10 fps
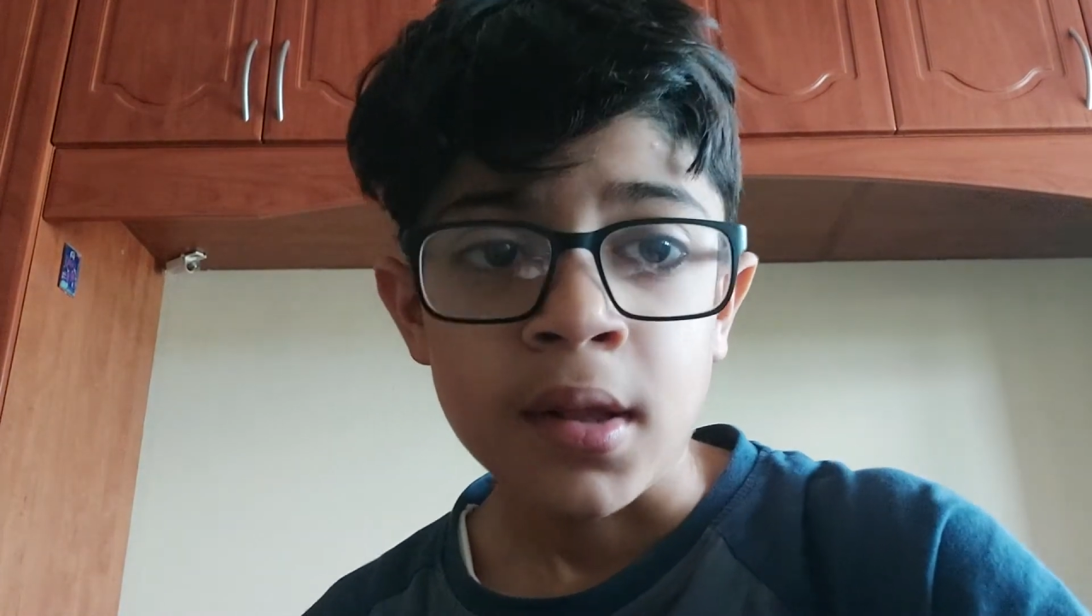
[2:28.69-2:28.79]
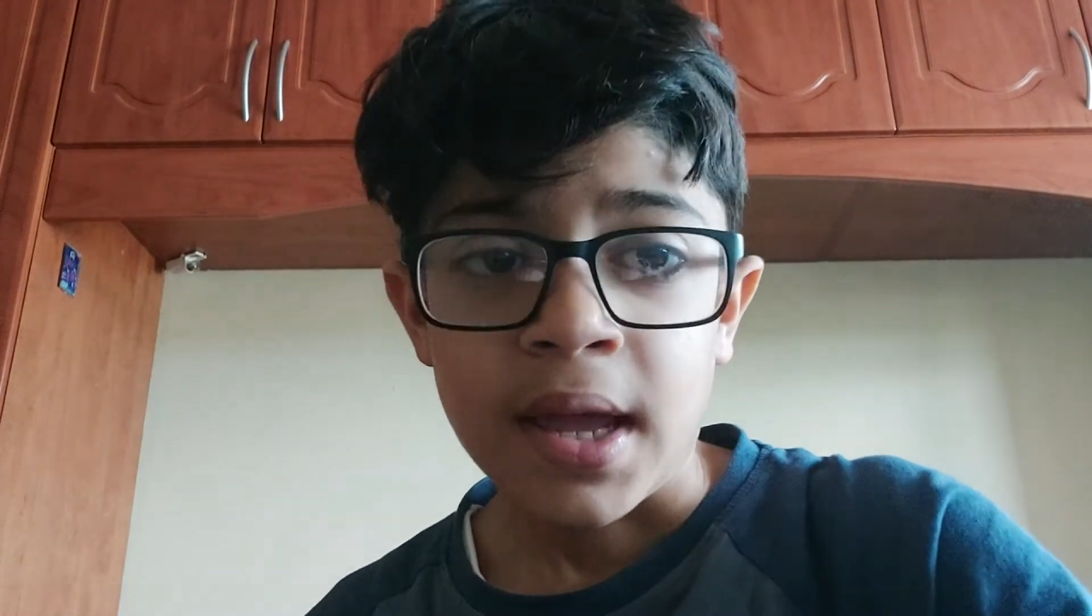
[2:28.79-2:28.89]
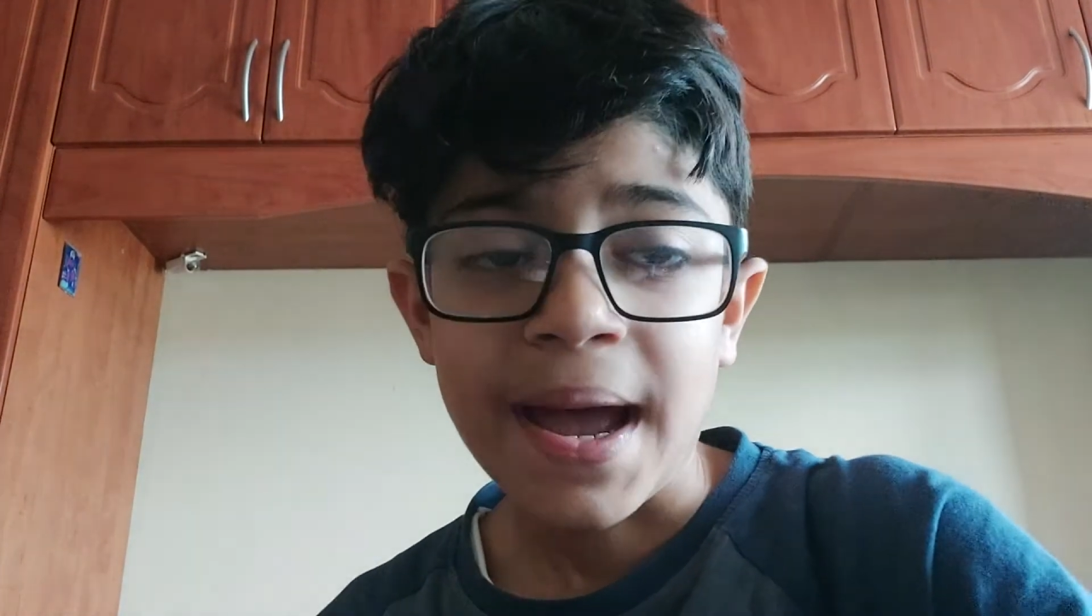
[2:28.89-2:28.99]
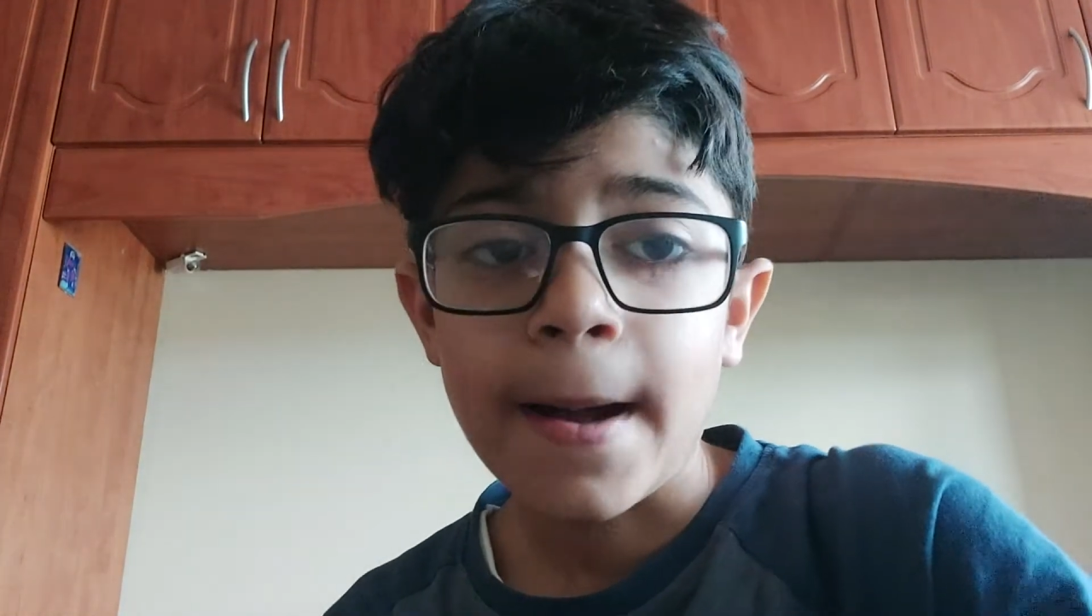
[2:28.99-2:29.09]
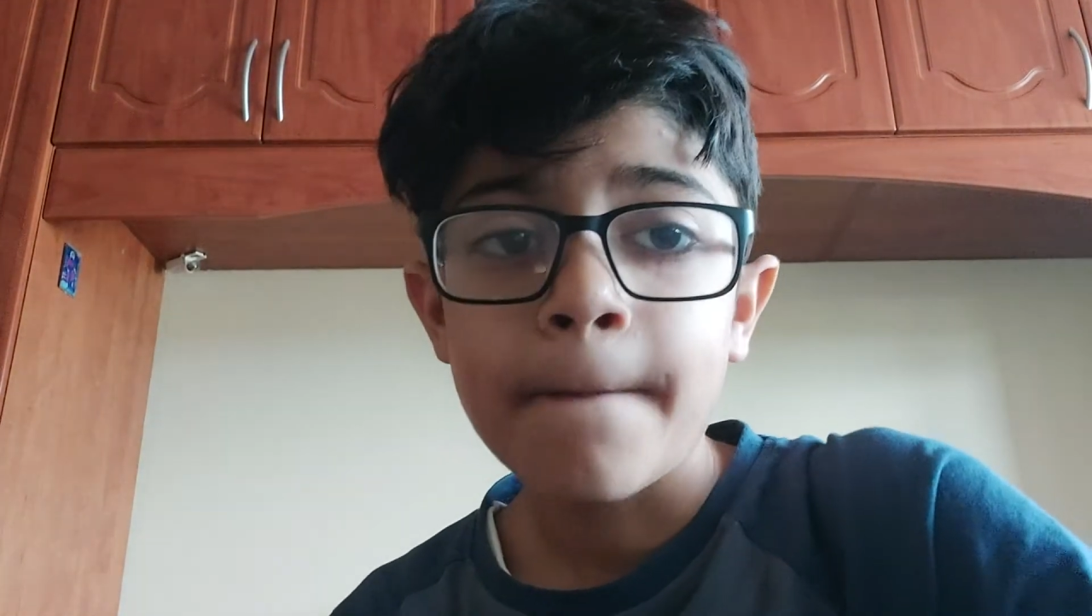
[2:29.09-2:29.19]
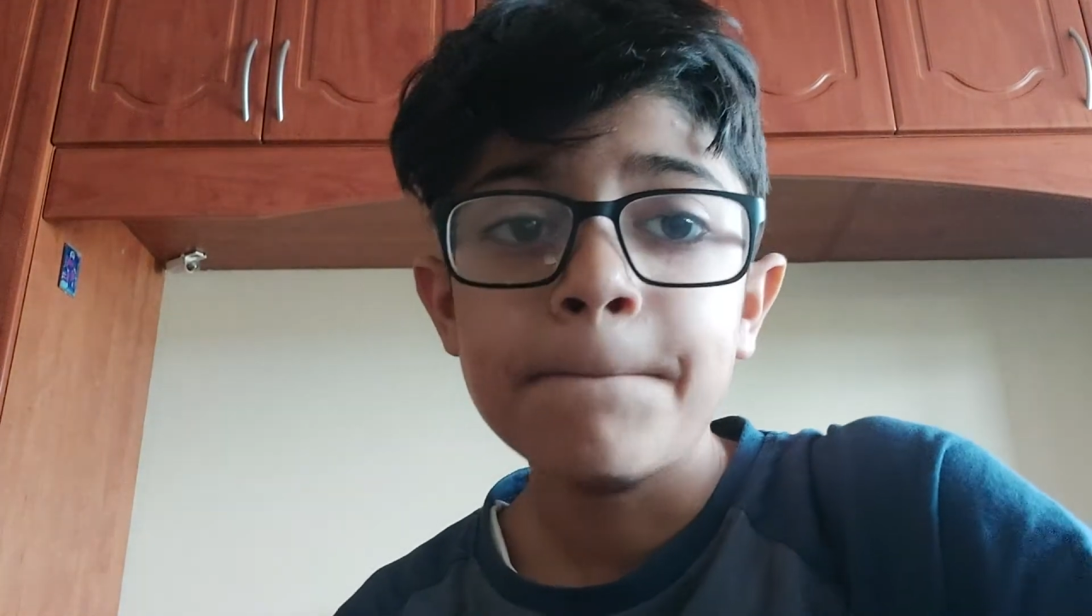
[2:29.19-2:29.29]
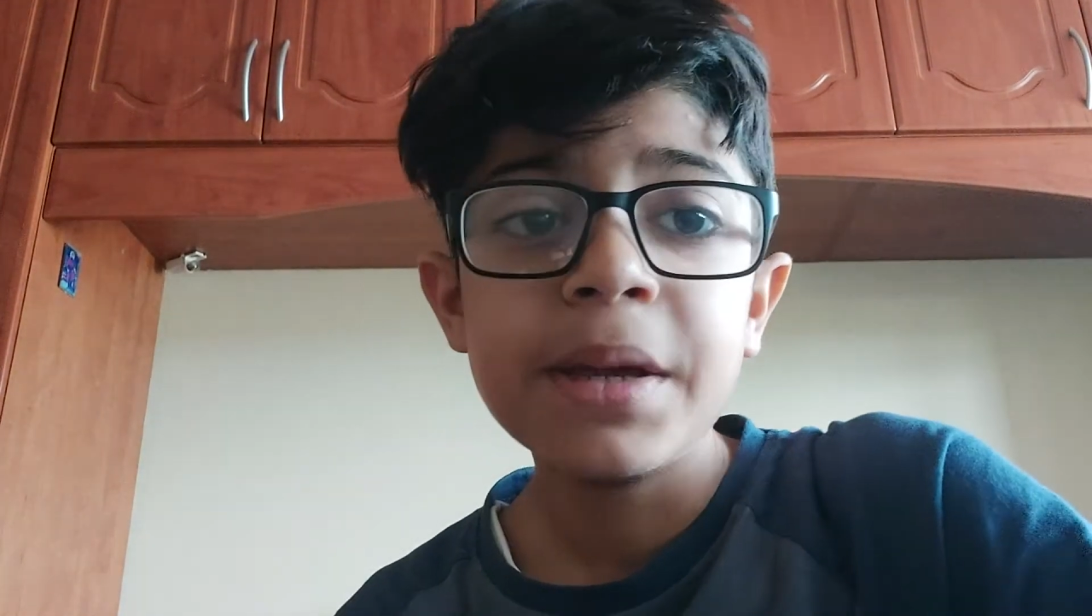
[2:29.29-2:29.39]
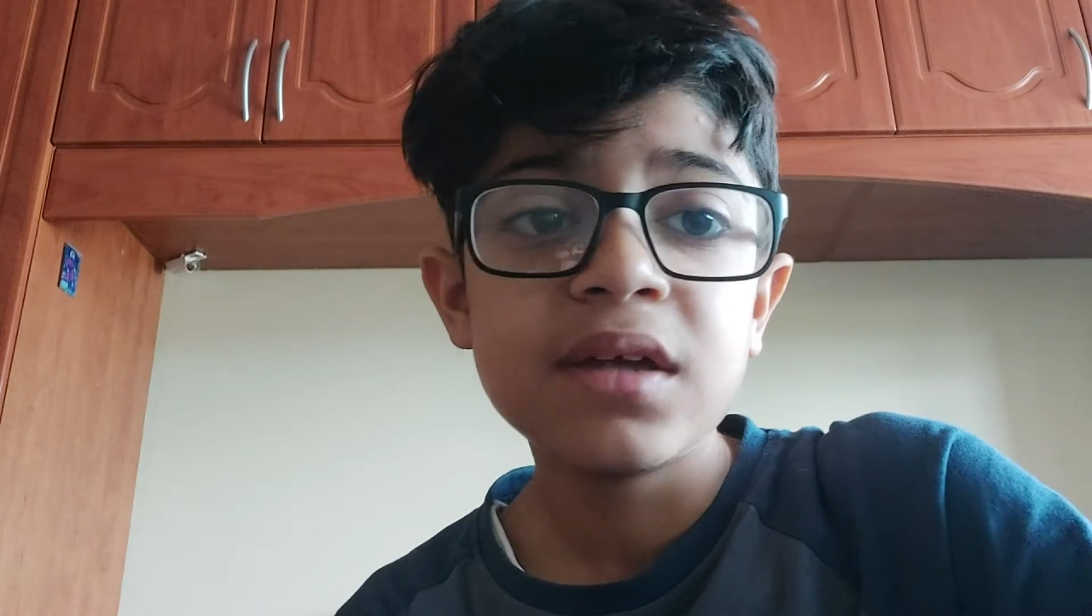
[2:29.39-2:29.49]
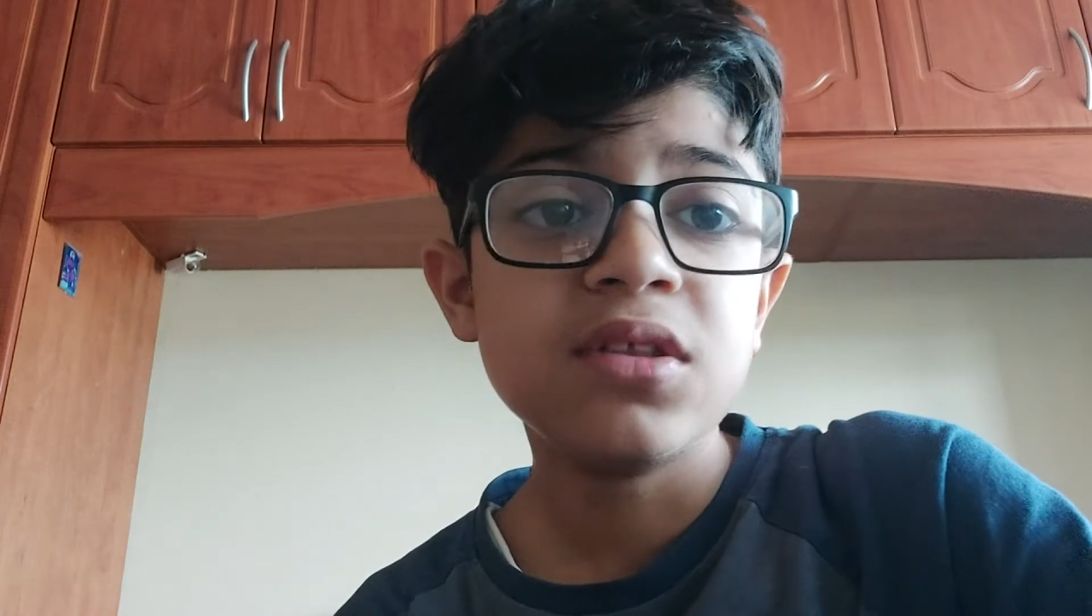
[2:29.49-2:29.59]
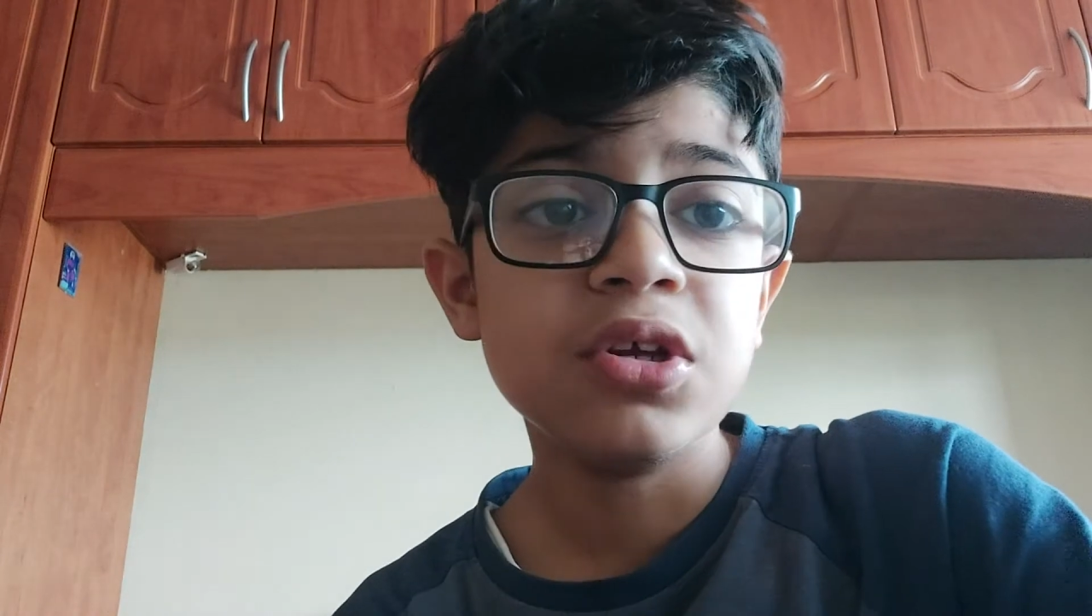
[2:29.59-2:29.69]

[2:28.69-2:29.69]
how big the